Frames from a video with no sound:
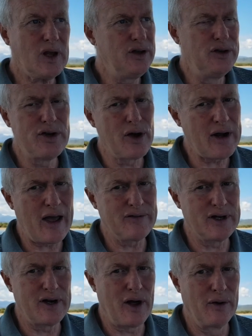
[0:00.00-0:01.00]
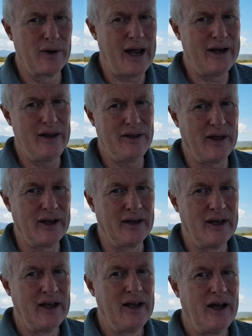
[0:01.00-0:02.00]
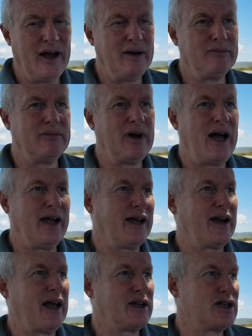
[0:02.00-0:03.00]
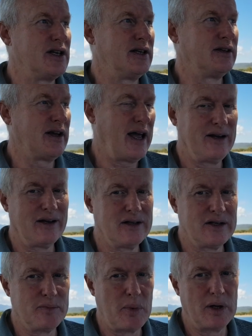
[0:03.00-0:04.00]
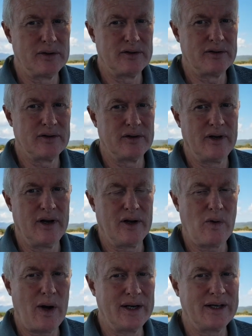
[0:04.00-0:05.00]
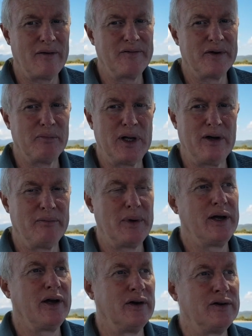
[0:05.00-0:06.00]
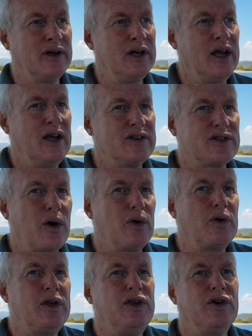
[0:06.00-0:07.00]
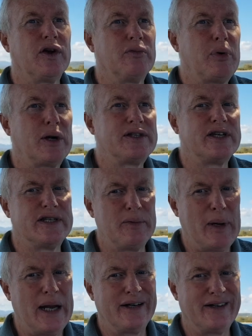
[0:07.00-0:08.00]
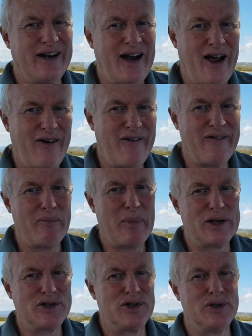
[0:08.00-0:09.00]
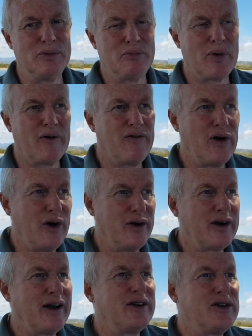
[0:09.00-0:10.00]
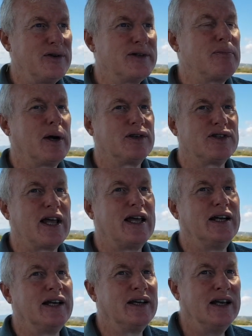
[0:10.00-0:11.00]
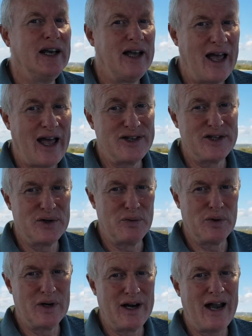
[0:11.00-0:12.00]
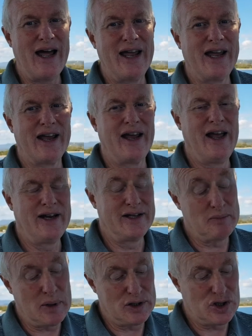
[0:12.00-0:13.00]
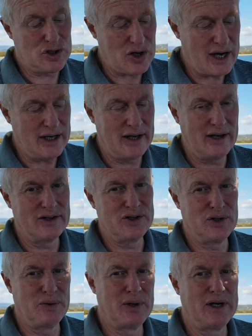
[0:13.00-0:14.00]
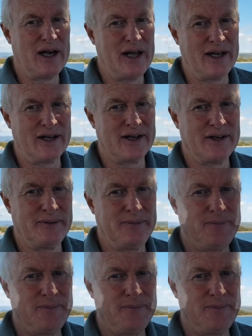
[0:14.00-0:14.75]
you don't have to know anything. Um, I can actually handle this boat uh, quite comfortably on my own. So you can participate however much you prefer and do as much sailing as you would like and as much training as you would like.